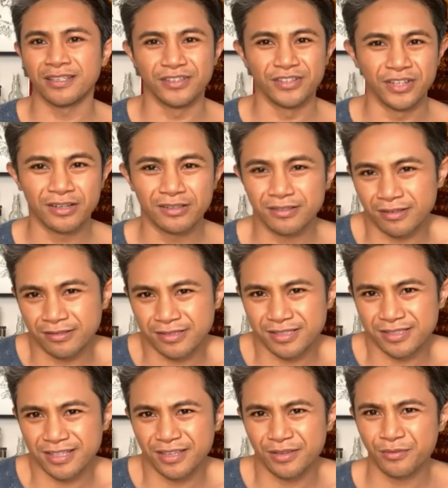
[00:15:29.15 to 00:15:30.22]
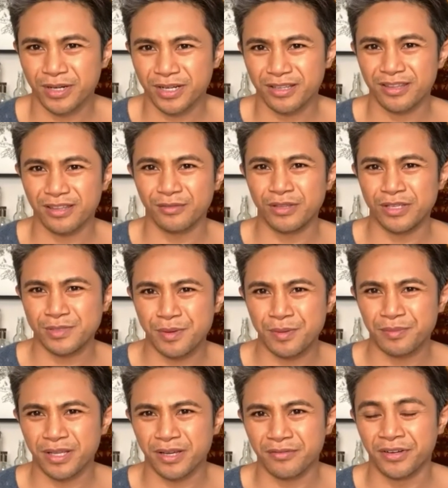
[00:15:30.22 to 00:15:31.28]
You know, I was just thinking, why are these
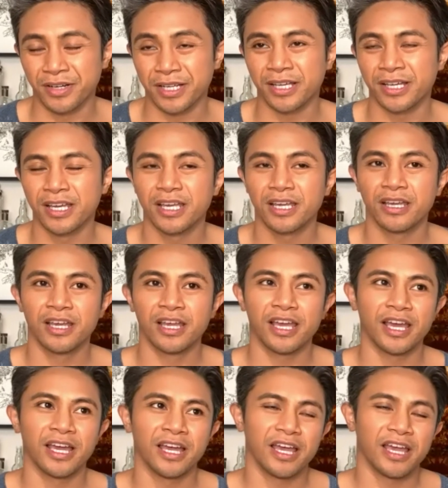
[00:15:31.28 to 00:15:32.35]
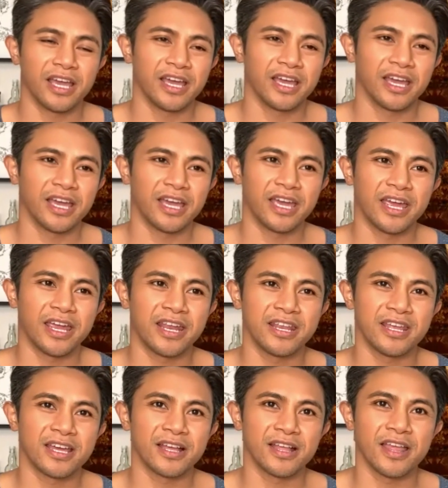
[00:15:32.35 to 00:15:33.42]
people not funny? And
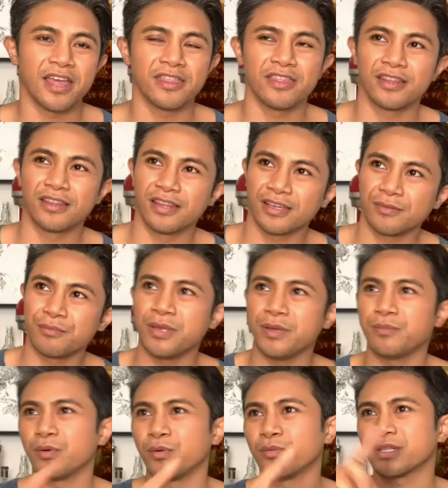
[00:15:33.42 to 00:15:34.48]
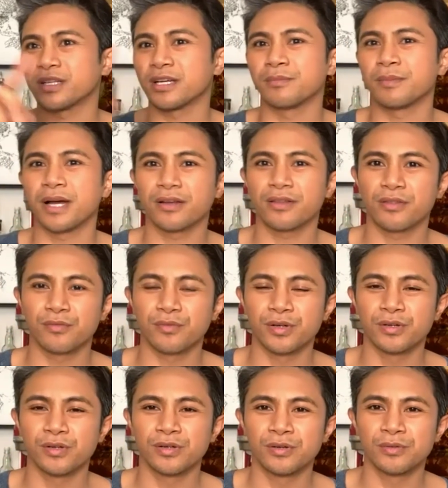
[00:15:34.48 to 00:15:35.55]
then like people would come out of the
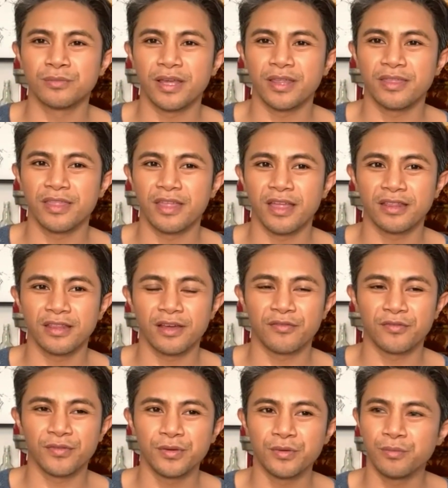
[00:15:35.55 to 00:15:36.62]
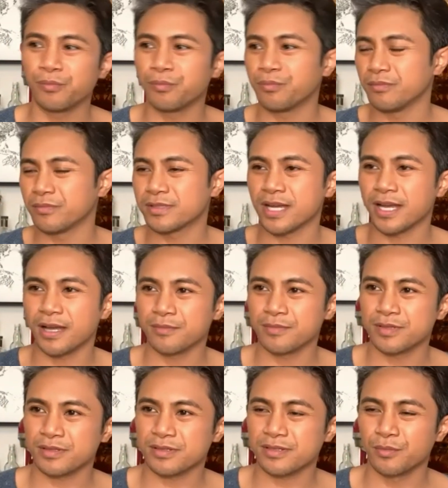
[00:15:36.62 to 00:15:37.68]
room, and a few
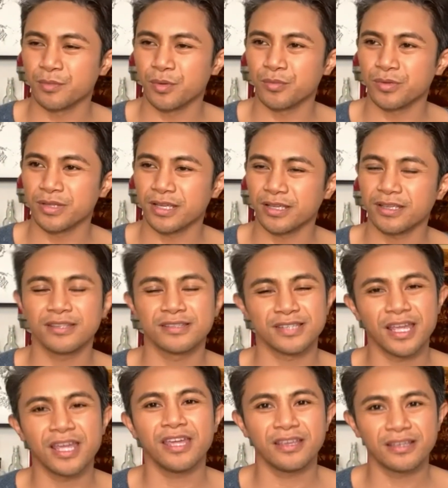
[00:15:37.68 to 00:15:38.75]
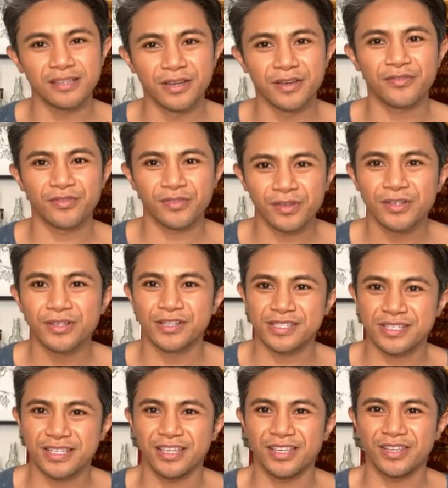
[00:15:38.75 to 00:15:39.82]
times someone would like say, hey Cliff, good
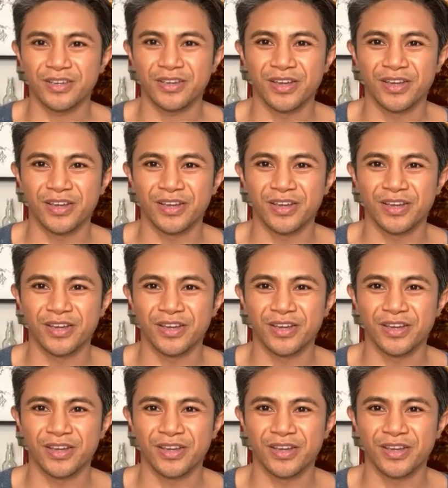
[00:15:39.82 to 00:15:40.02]
seeing you.